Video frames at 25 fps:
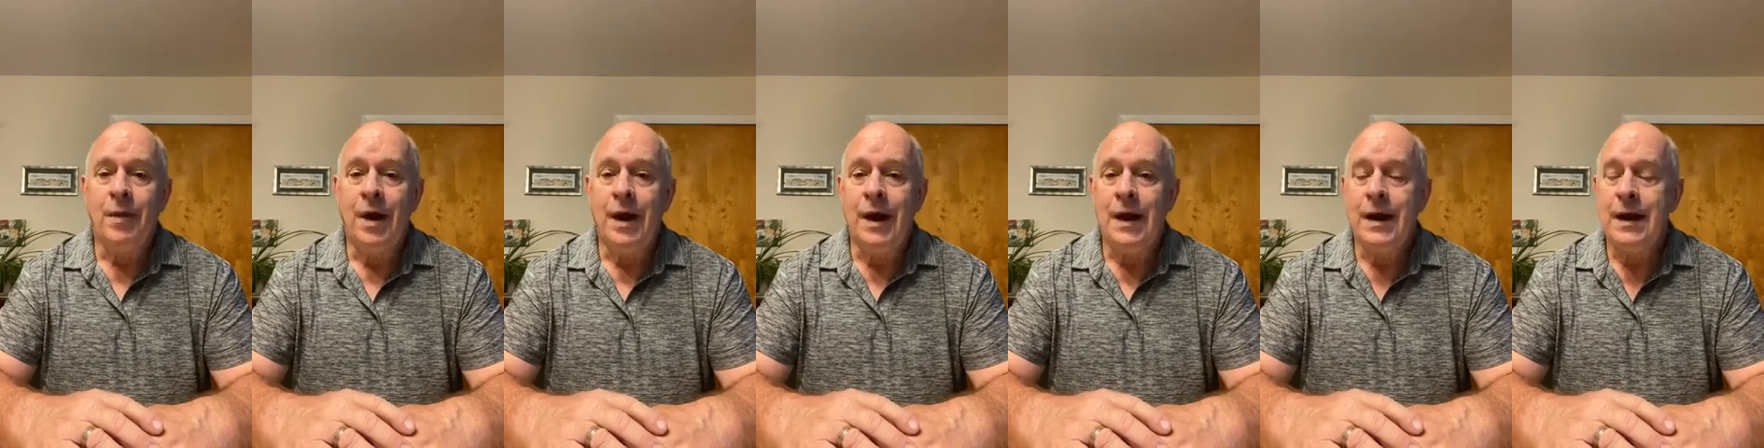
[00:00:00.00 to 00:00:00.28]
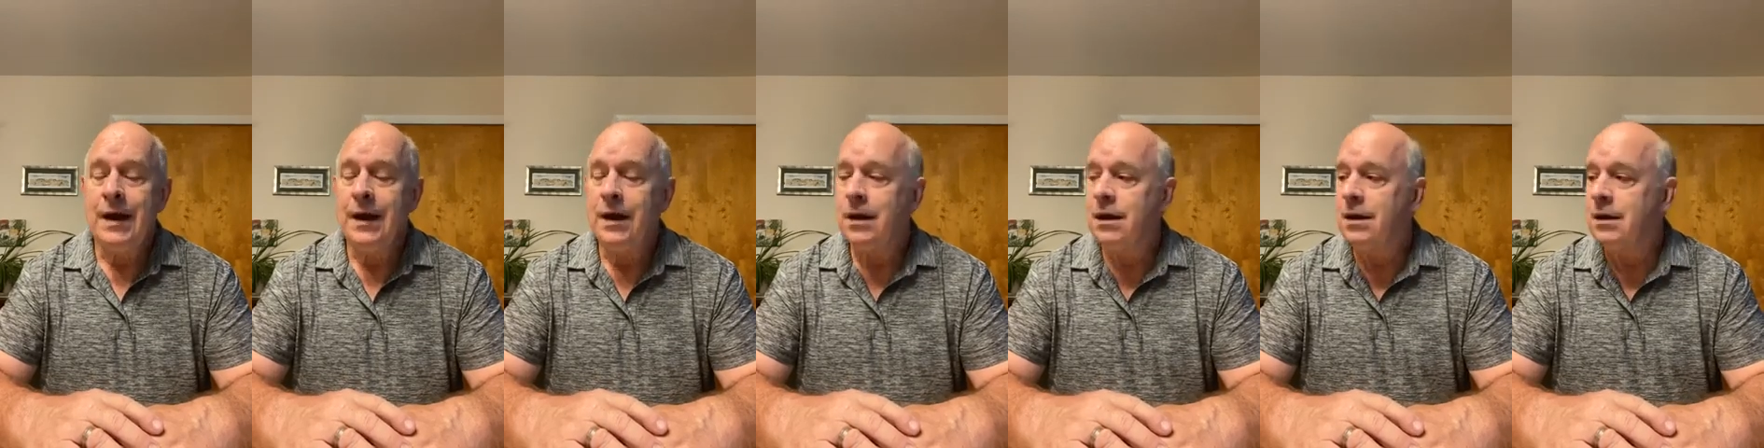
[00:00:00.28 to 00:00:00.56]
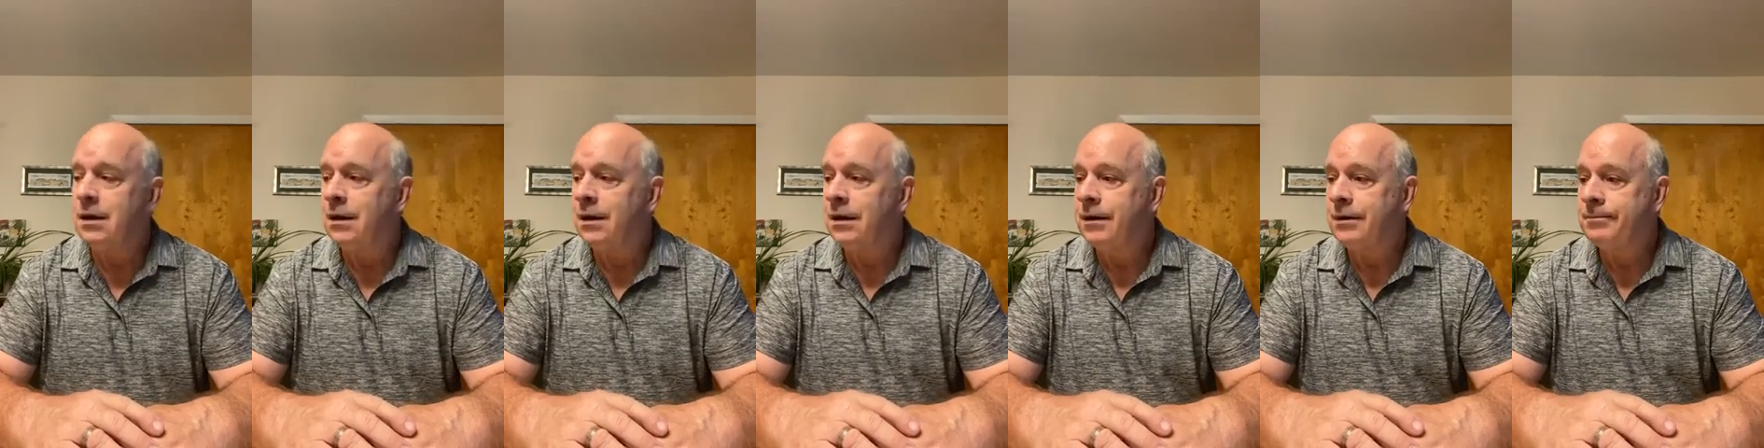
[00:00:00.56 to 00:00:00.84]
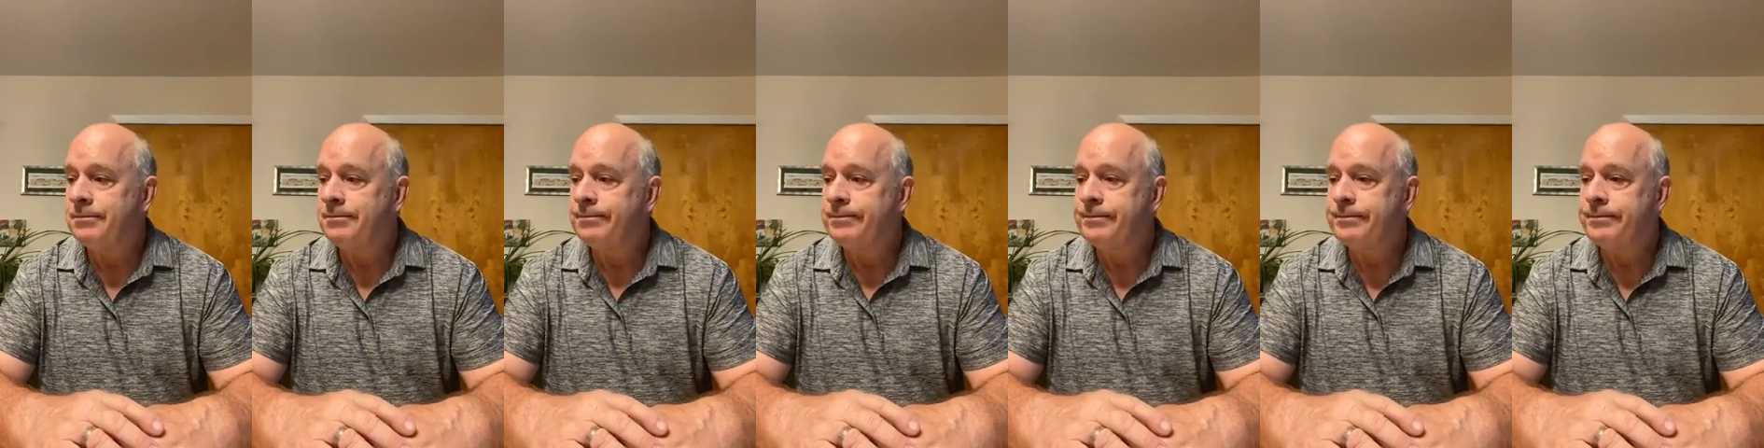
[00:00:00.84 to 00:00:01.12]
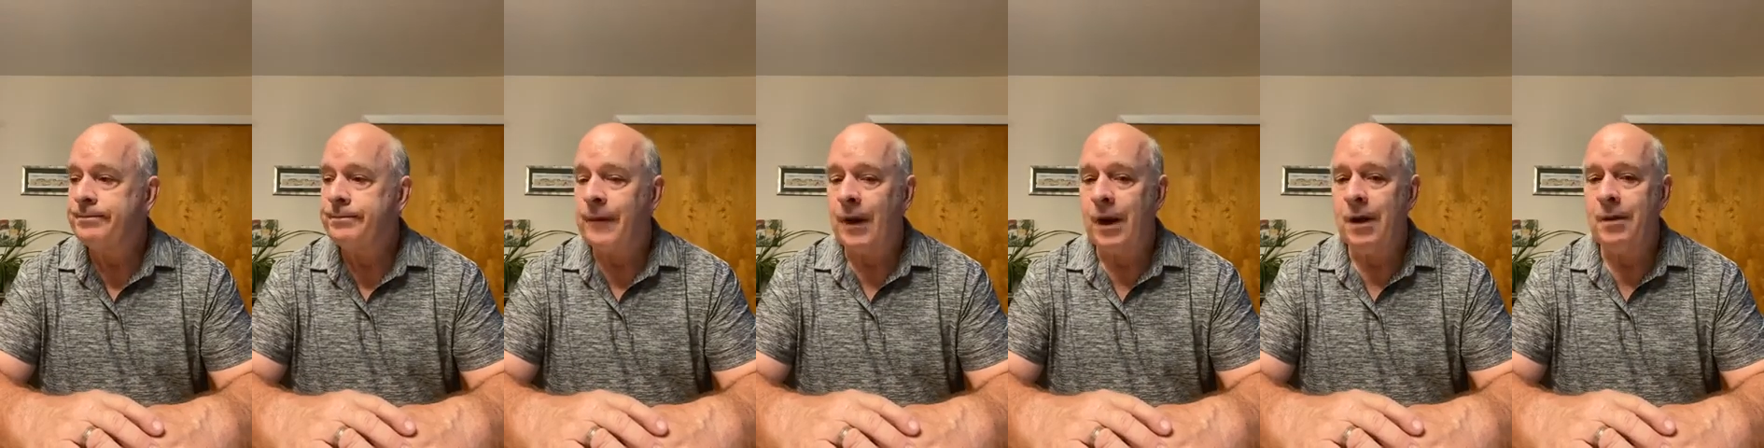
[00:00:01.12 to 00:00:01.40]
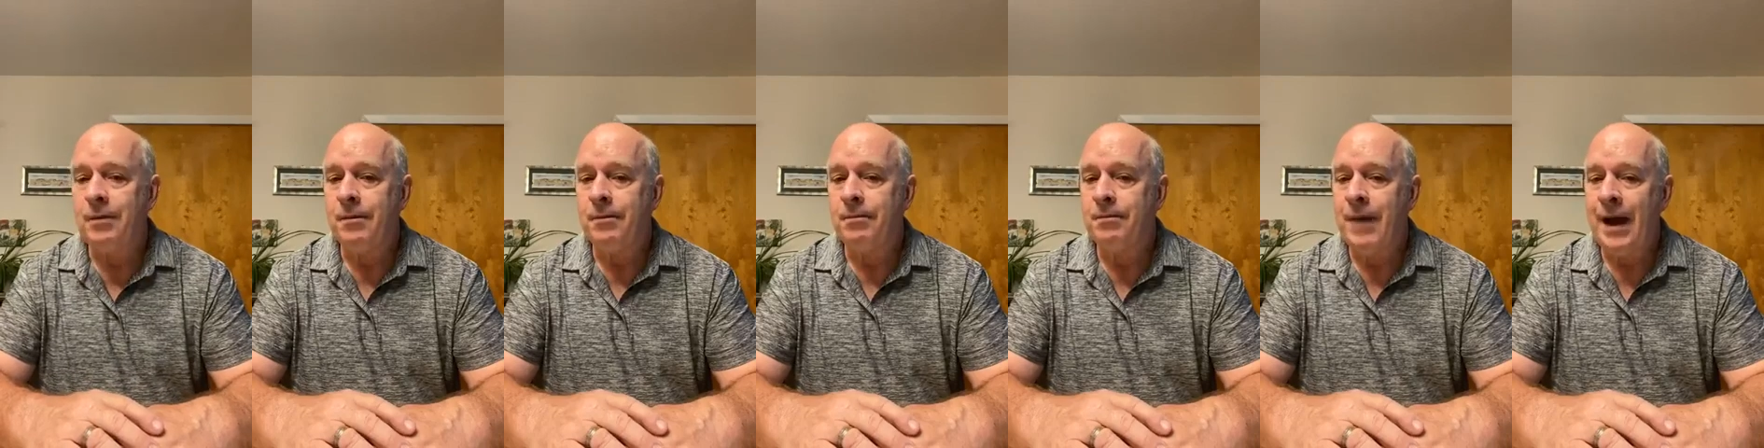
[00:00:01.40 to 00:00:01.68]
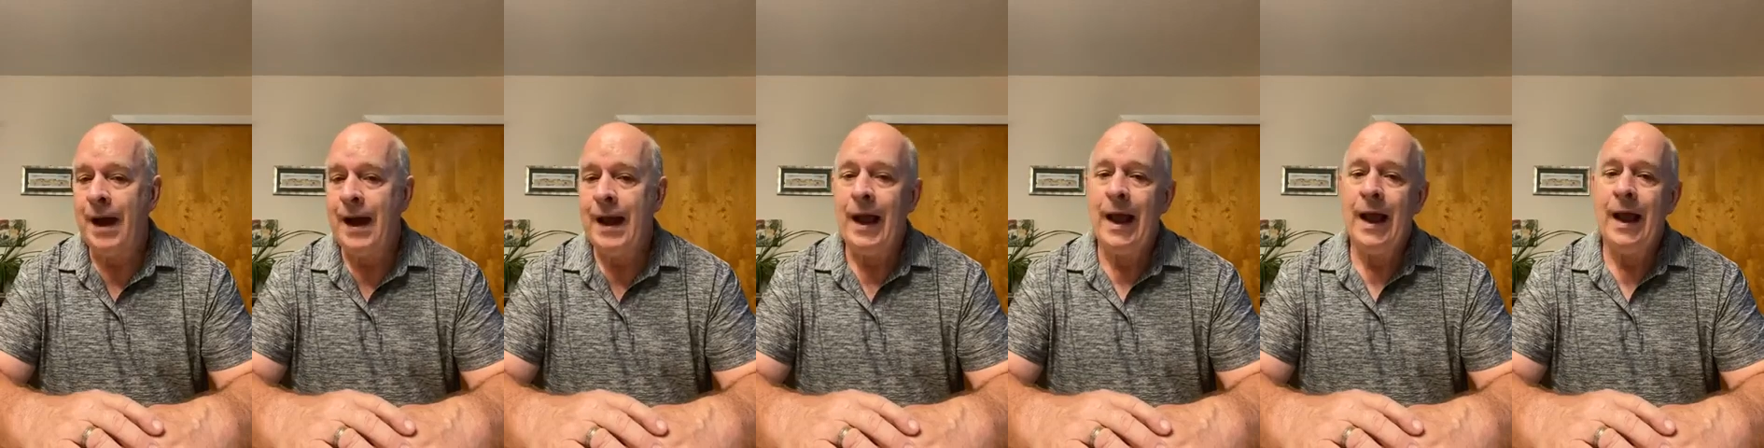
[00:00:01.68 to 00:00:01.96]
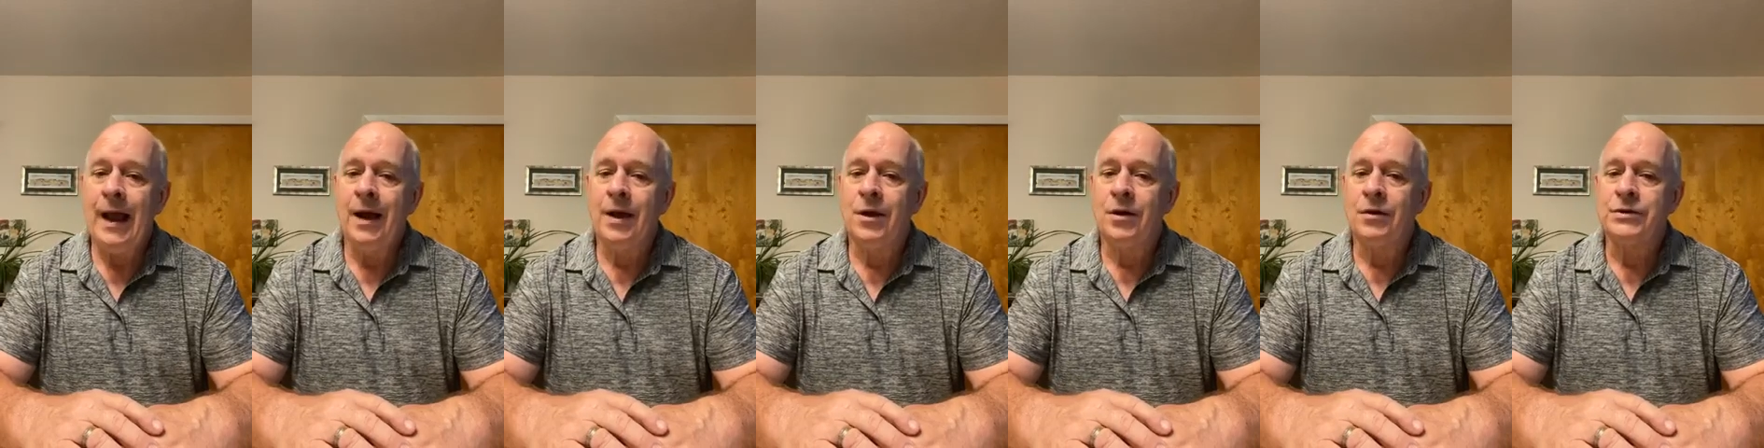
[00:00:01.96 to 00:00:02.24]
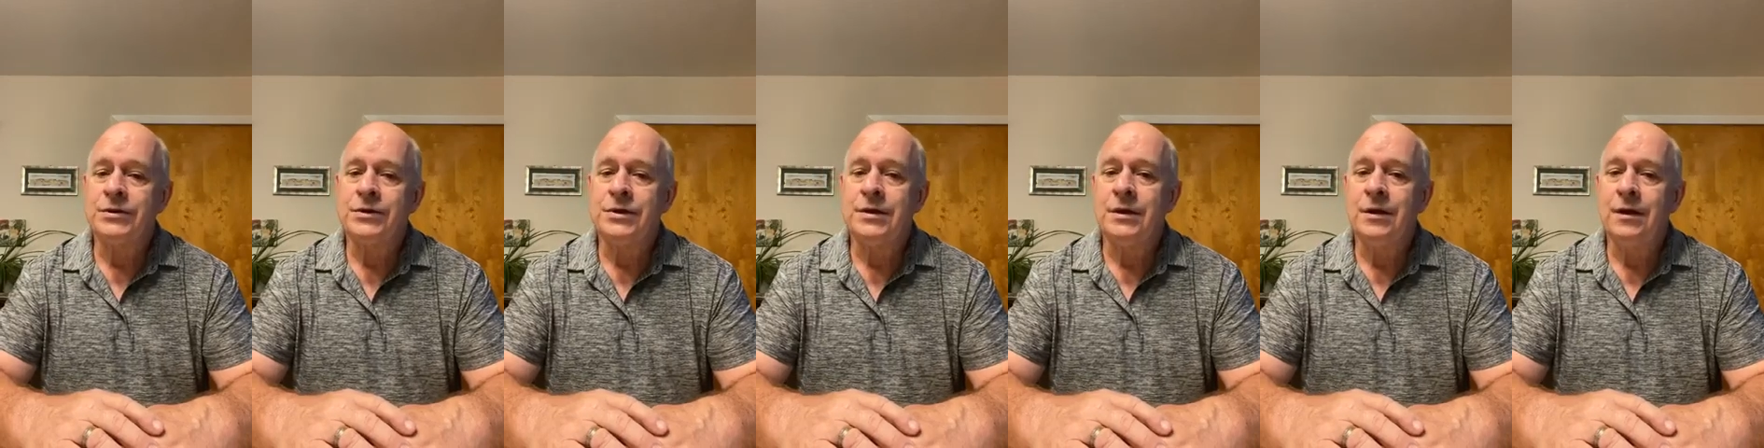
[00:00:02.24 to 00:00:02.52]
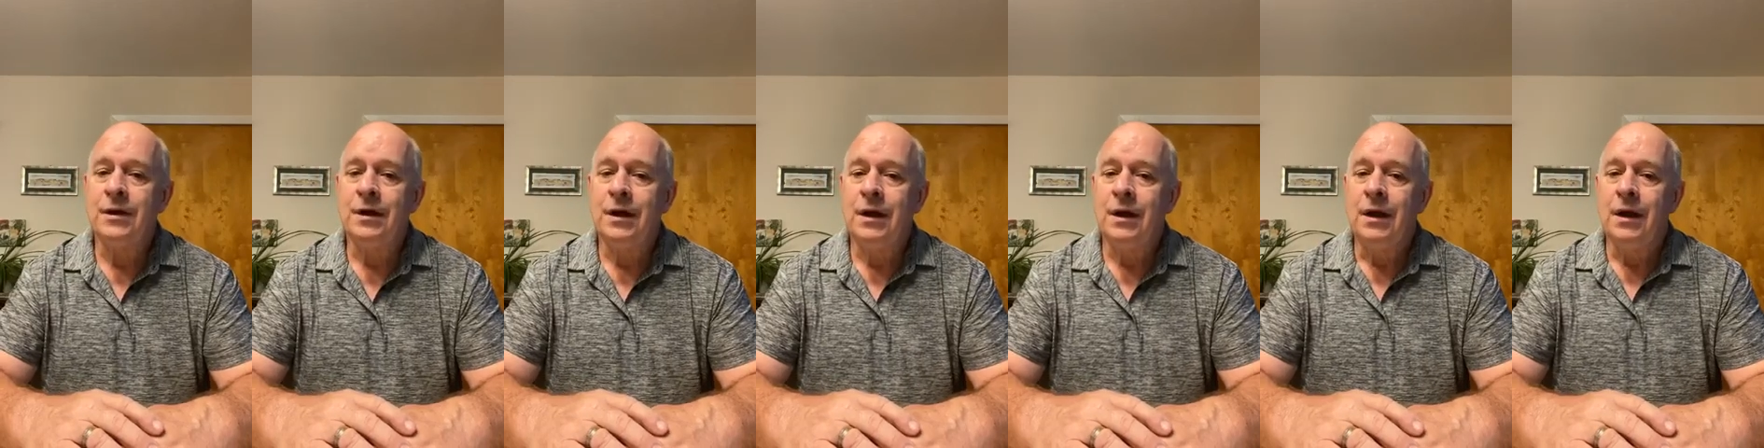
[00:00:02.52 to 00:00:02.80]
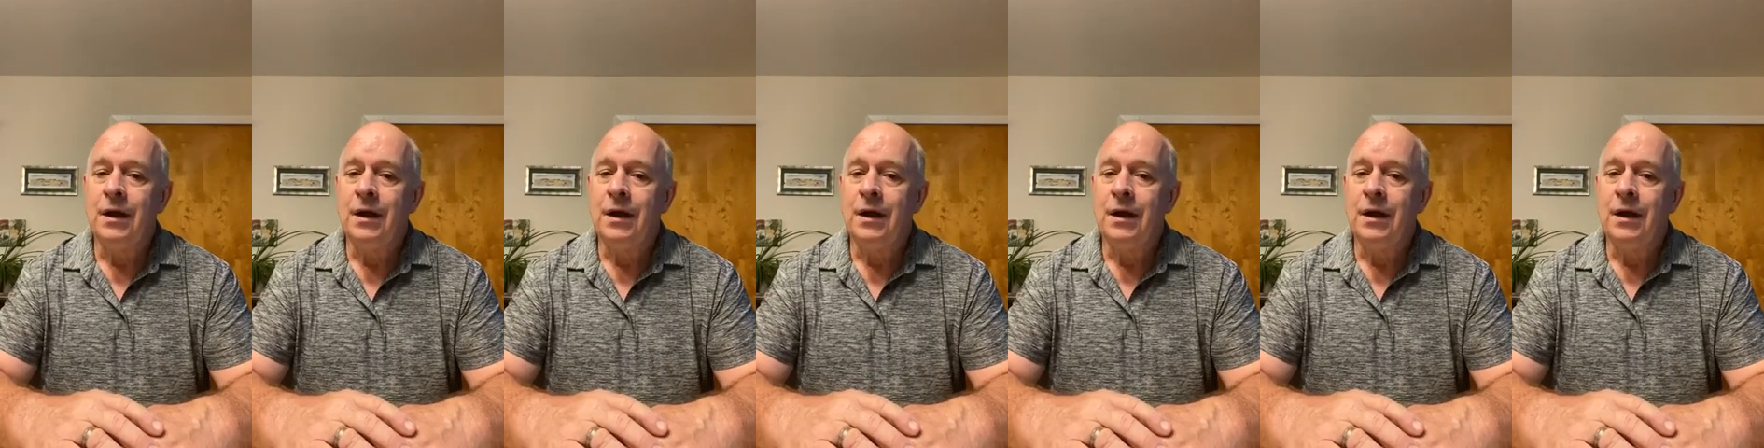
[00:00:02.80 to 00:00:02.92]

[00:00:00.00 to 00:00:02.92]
My house,